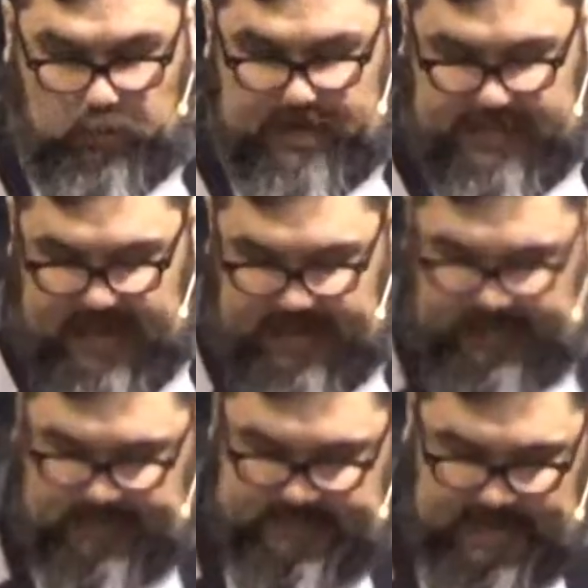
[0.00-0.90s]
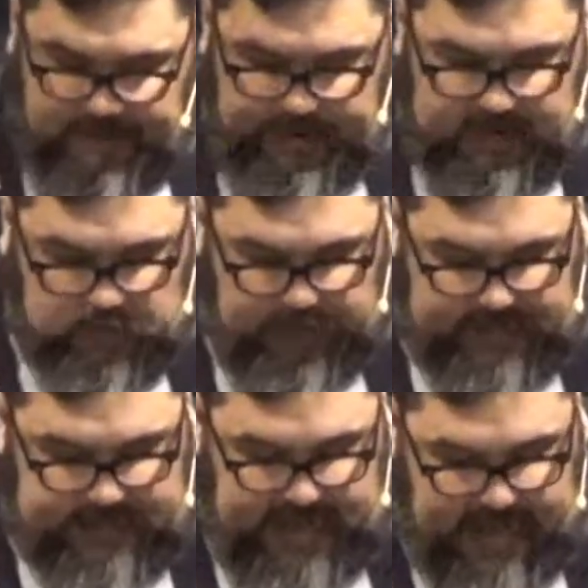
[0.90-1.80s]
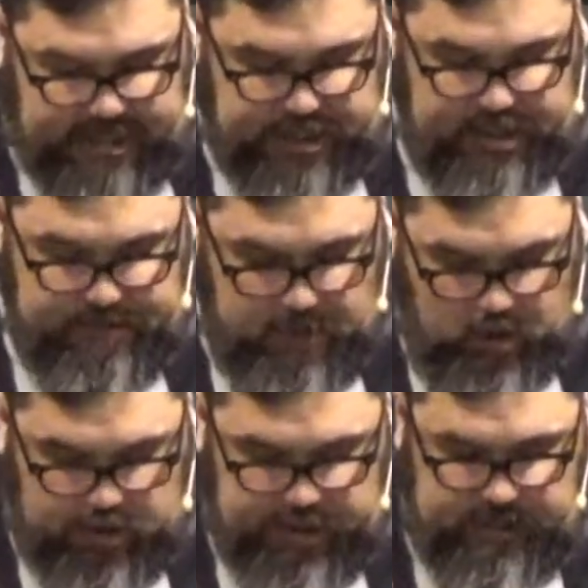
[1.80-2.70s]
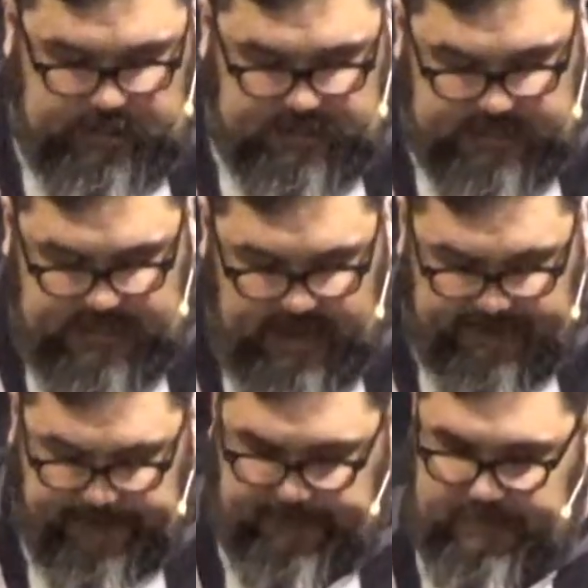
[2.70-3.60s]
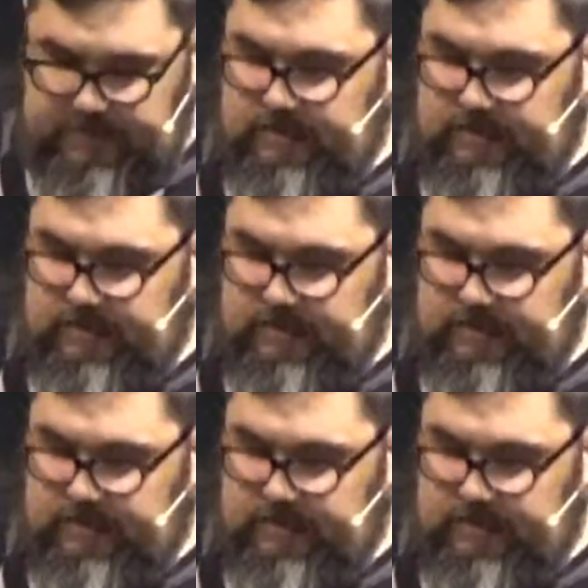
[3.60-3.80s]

we get into debt because we attach emotion to stuff.